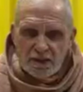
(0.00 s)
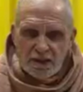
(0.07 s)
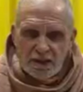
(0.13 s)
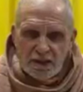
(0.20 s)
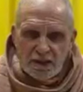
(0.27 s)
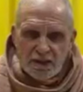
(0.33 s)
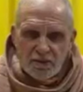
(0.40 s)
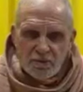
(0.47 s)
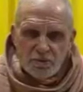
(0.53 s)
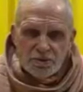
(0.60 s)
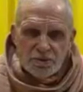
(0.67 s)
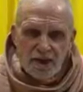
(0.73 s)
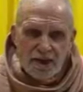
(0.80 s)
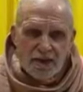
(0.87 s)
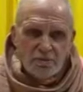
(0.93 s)
He
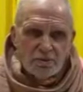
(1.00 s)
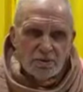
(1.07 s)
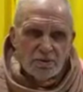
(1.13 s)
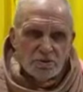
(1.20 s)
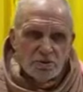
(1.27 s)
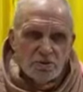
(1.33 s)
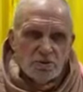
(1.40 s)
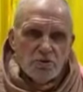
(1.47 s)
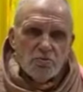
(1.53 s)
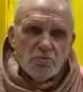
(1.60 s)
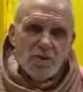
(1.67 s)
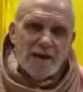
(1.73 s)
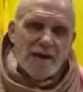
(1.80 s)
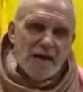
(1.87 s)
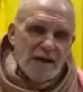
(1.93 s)
was able to
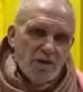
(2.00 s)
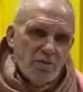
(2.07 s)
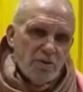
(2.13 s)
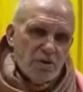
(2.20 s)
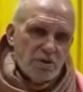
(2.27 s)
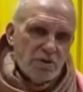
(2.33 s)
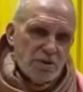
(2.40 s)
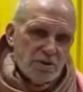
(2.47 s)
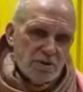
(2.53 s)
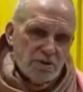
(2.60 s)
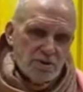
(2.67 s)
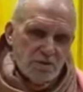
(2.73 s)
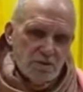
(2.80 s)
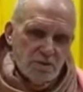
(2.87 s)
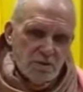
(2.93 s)
relinquish
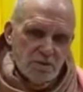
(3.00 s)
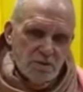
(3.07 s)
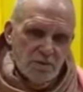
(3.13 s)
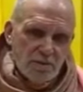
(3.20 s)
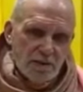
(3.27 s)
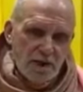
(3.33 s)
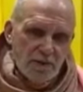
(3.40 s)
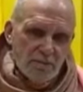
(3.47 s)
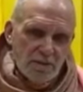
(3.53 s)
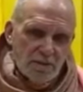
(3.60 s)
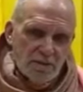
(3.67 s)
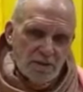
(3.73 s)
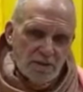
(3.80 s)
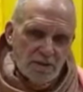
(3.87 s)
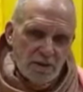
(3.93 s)
this
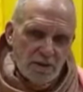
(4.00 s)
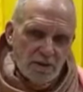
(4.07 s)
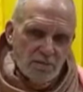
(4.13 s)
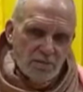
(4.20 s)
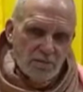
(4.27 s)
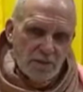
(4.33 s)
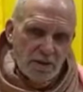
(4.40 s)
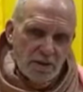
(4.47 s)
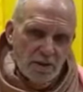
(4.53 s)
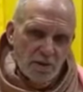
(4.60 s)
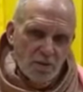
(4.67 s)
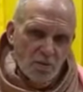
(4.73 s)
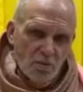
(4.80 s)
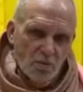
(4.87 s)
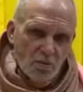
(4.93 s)
Naimittika-dharma
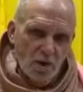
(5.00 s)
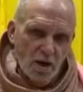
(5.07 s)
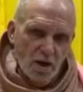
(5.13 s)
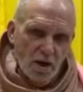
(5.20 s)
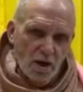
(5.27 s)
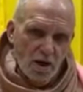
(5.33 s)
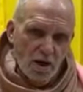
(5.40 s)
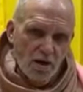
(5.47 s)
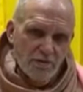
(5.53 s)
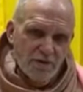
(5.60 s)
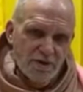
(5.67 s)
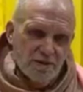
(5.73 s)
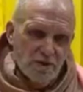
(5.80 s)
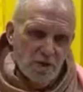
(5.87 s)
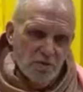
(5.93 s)
of
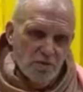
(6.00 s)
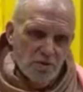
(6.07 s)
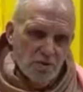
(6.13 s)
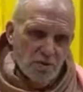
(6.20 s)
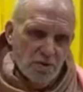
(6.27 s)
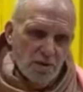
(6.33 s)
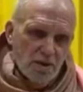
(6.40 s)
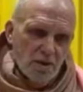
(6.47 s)
his own